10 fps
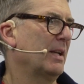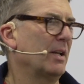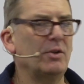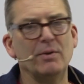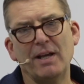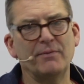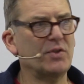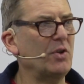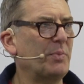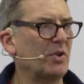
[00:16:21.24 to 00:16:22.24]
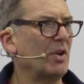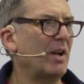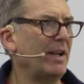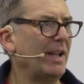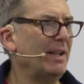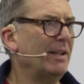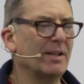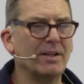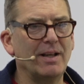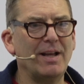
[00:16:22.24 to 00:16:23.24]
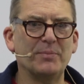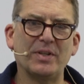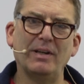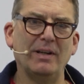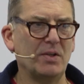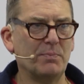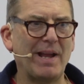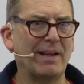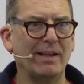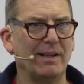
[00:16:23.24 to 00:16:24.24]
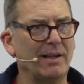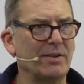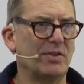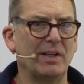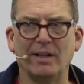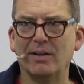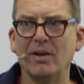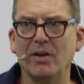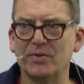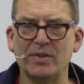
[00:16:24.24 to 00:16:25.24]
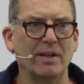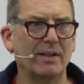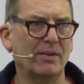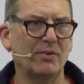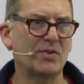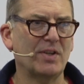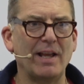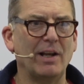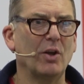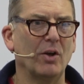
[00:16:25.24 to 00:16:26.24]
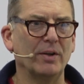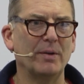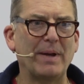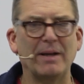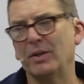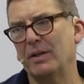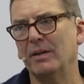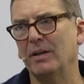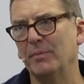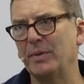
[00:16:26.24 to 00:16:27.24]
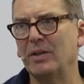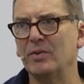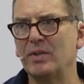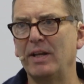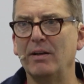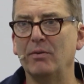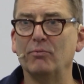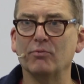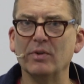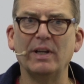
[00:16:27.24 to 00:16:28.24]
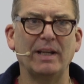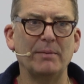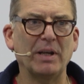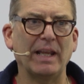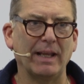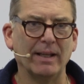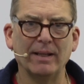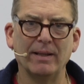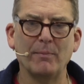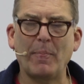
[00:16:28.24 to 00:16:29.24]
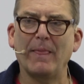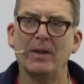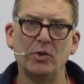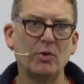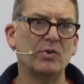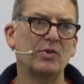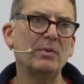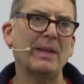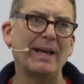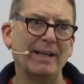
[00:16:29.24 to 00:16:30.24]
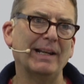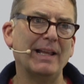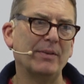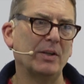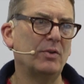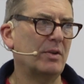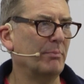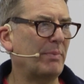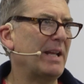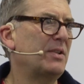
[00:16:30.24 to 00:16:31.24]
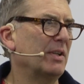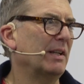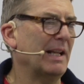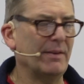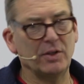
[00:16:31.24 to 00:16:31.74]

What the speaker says: You have super shiny, absolutely spanking, glistening cars that say a lot about the car because they are really bling. You can do that in leather. You can patent leather.